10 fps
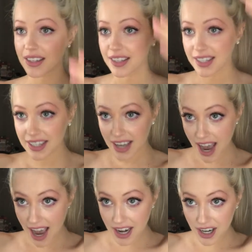
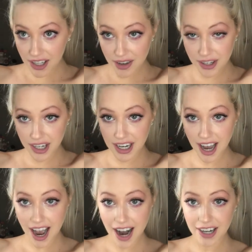sky or closer to
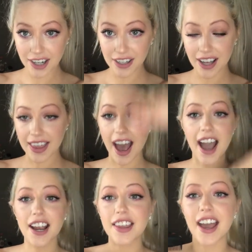God, or the
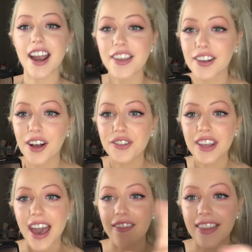higher the hair, the closer
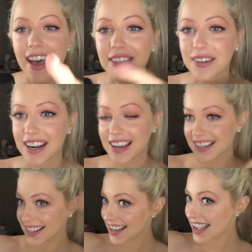to heaven. That's what it
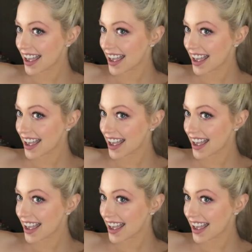is.